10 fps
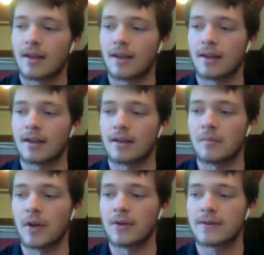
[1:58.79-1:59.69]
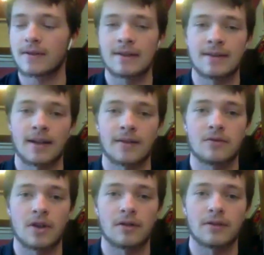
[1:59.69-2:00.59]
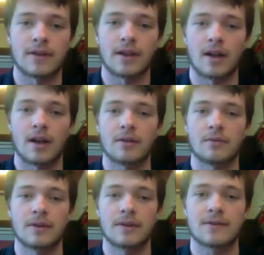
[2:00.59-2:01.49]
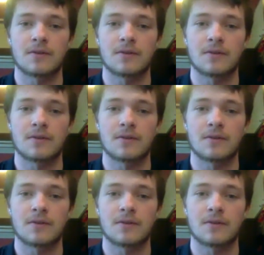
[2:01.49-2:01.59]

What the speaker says: And the most consecutive juggles I got was